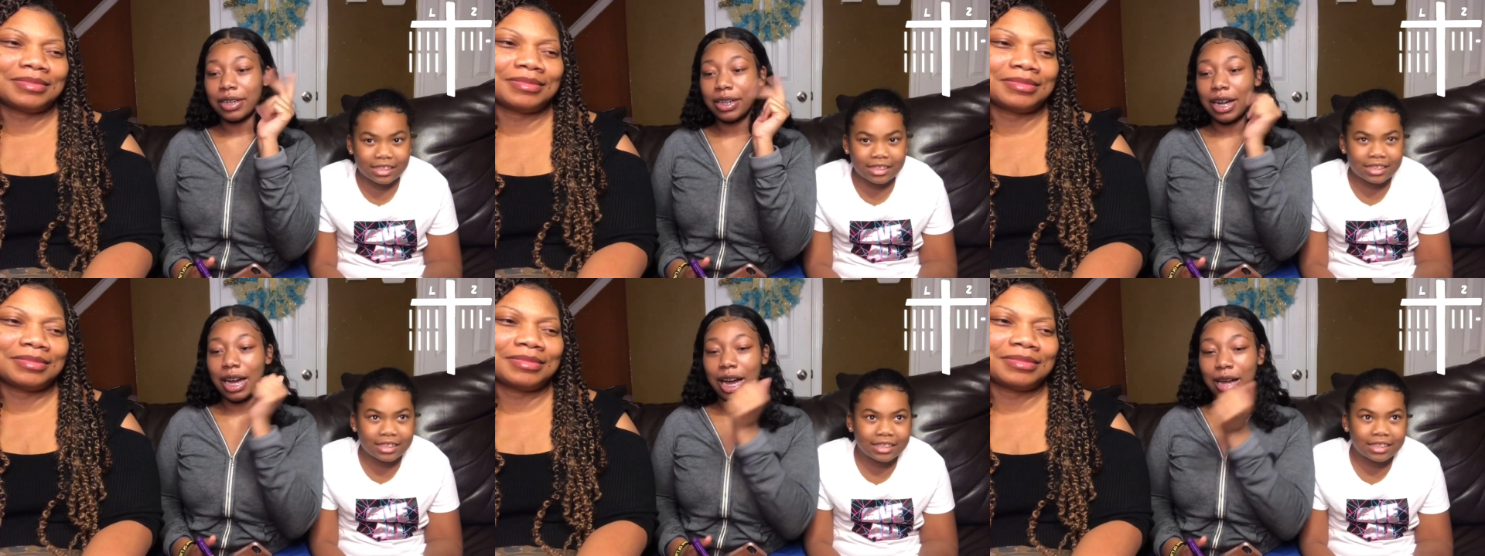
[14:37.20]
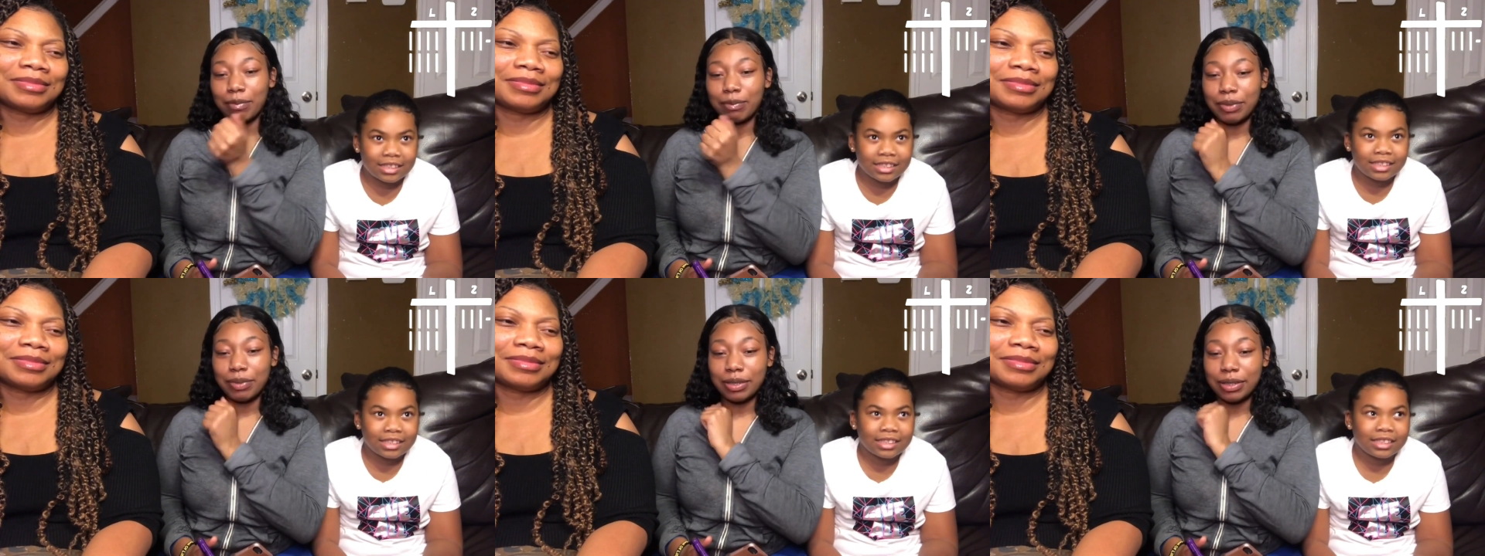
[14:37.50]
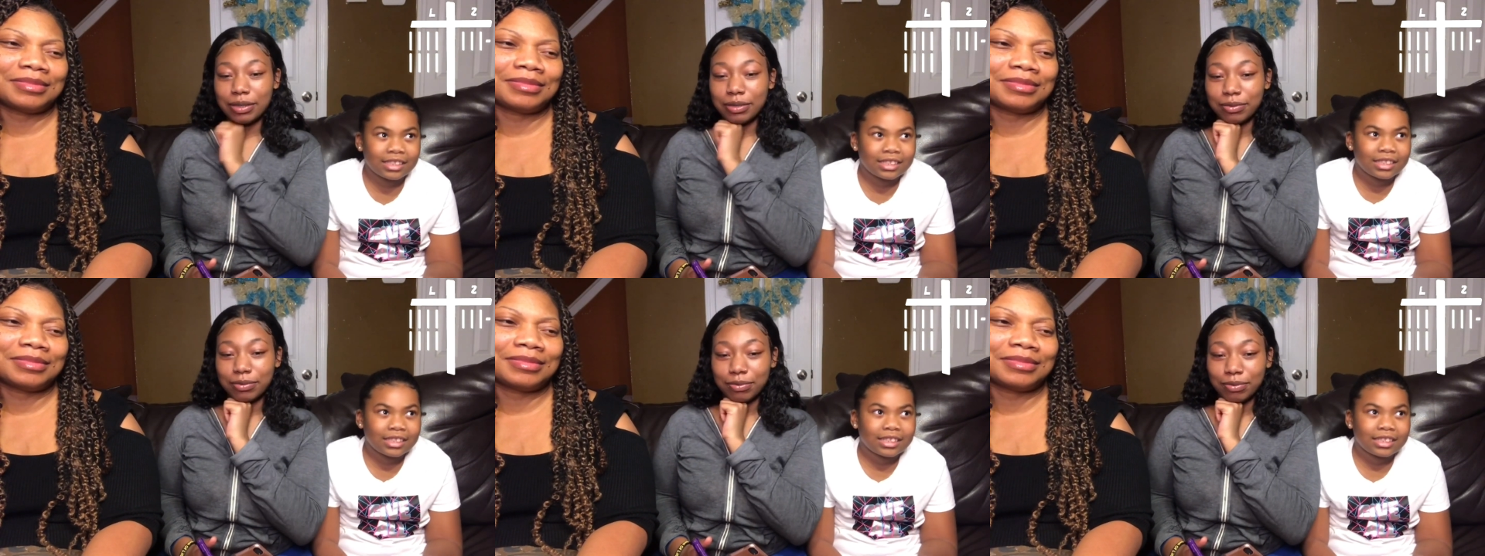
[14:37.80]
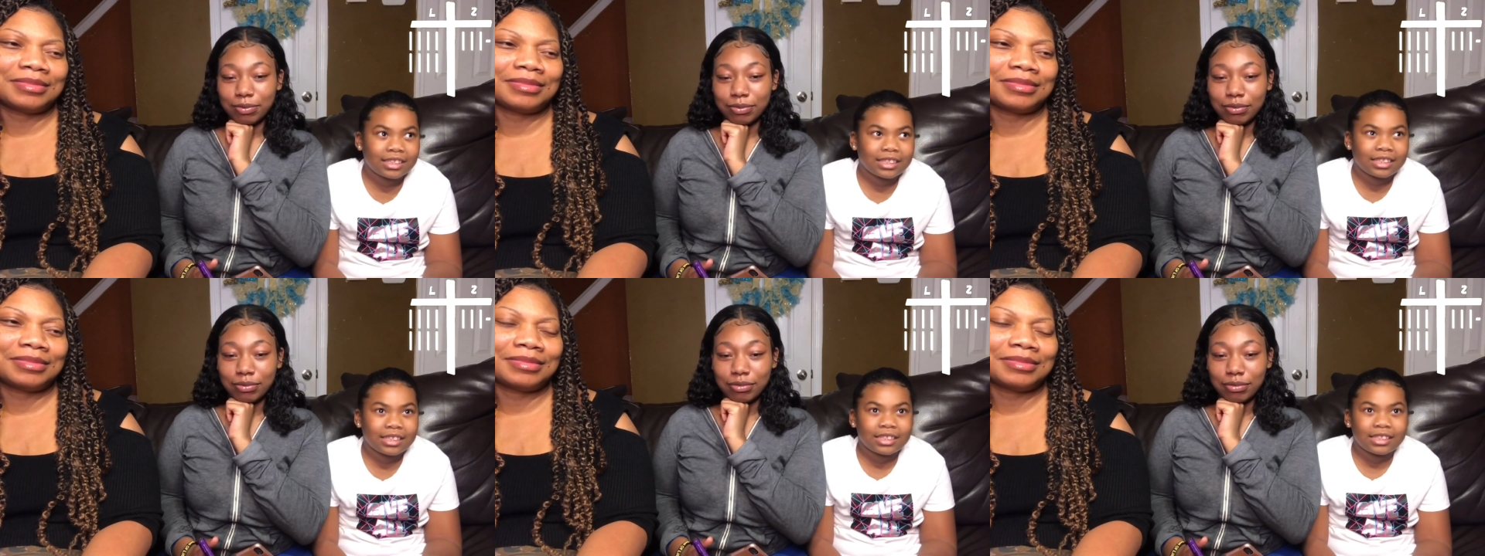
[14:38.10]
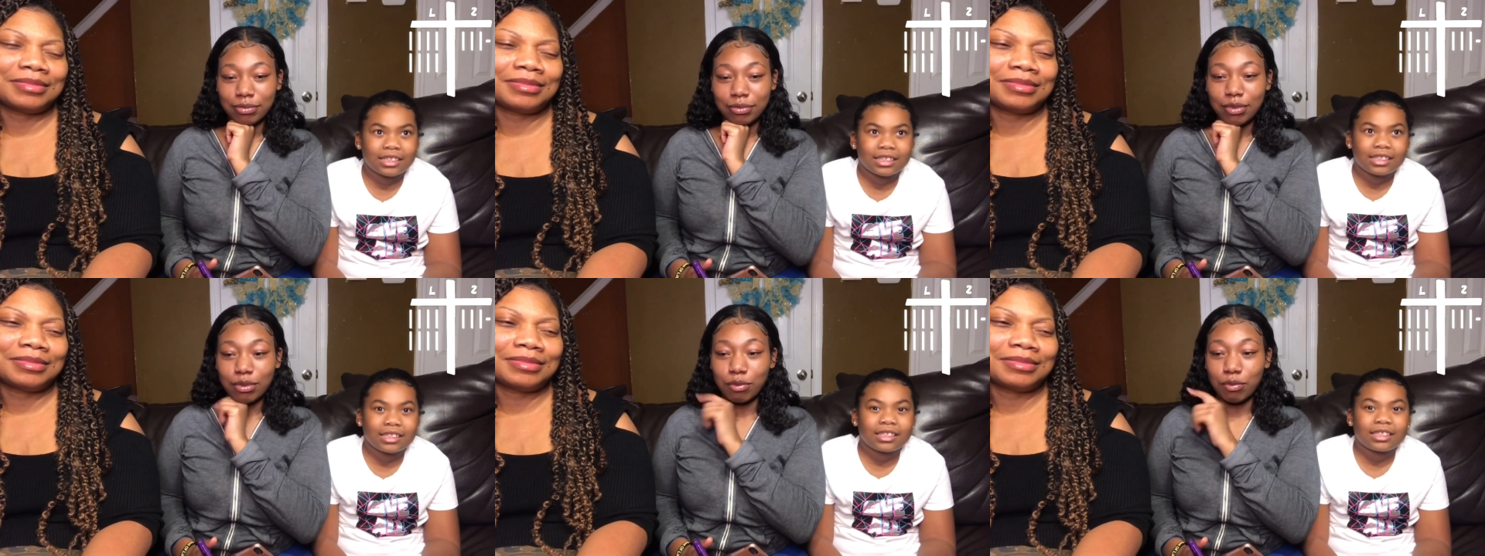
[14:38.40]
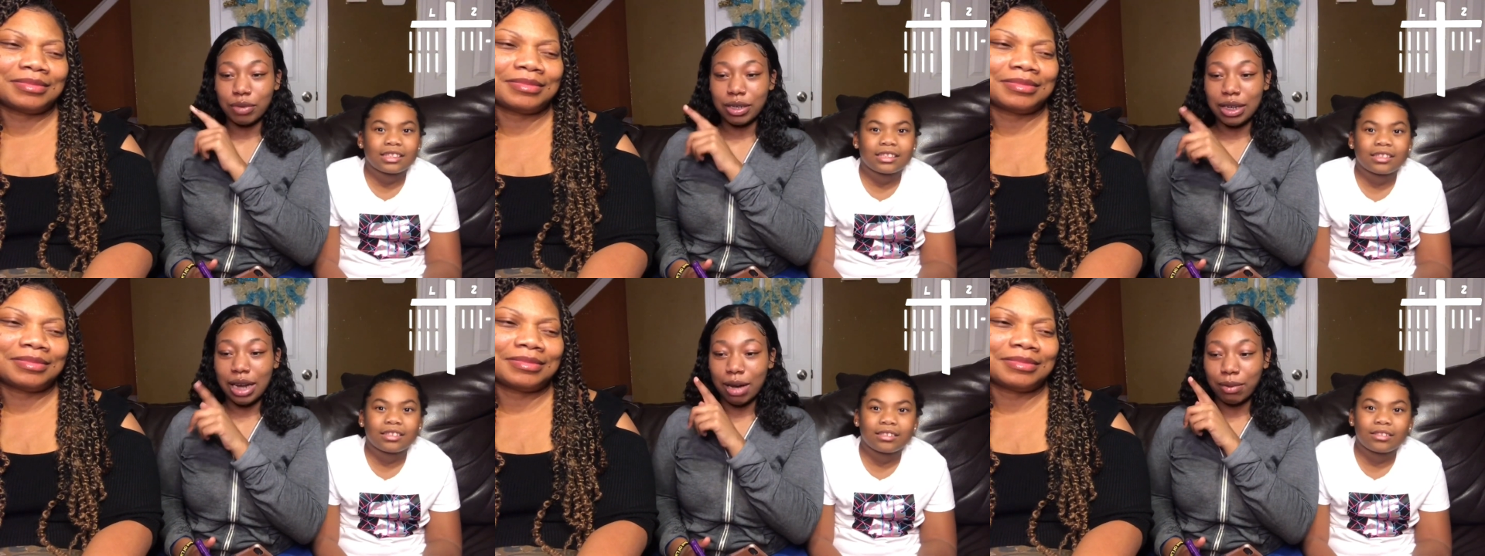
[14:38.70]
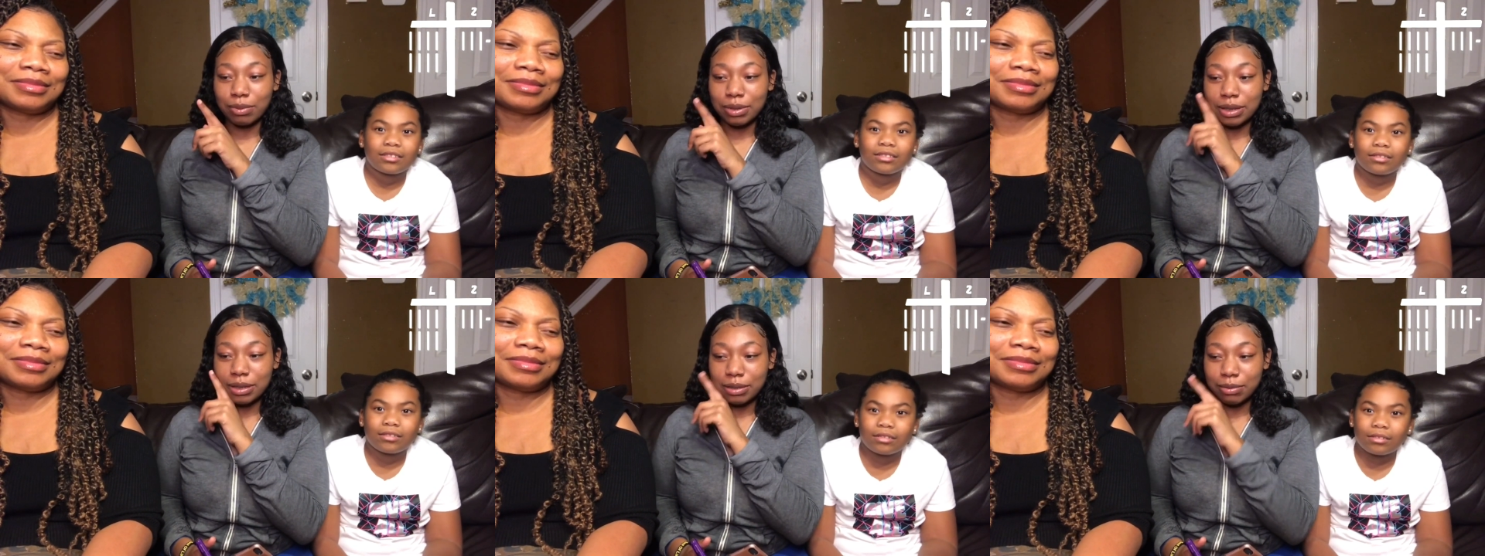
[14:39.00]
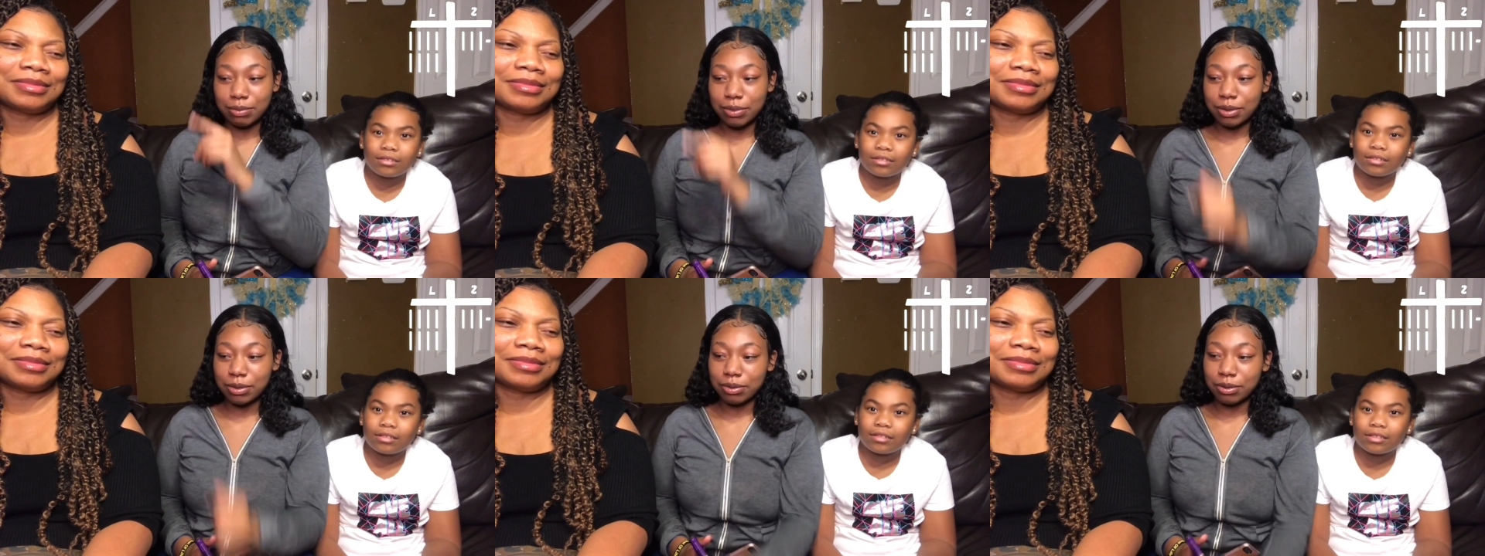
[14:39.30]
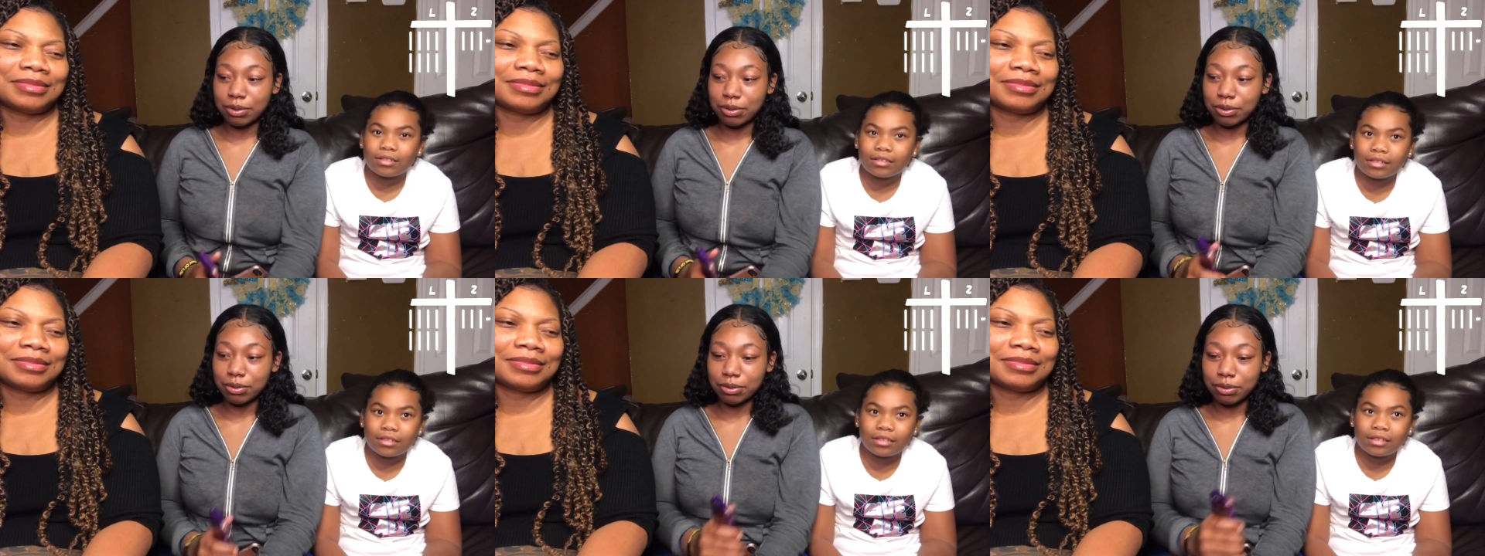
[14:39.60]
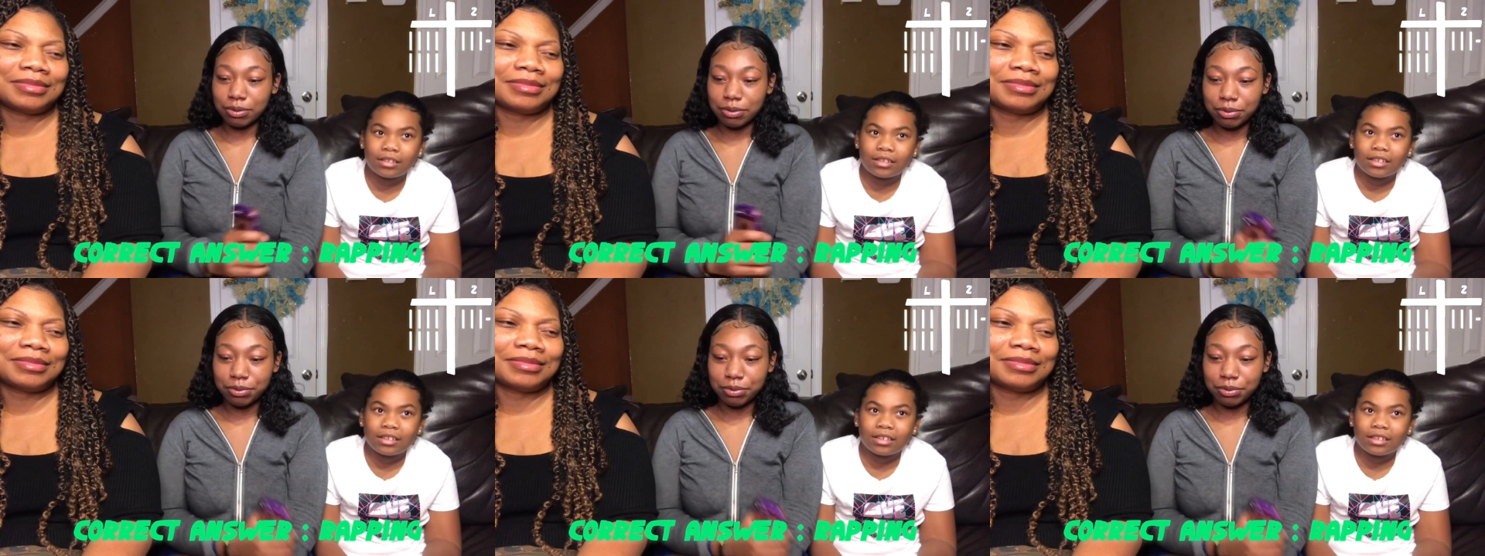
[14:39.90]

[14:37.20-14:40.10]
Speaker 1: hobby when I was in middle school?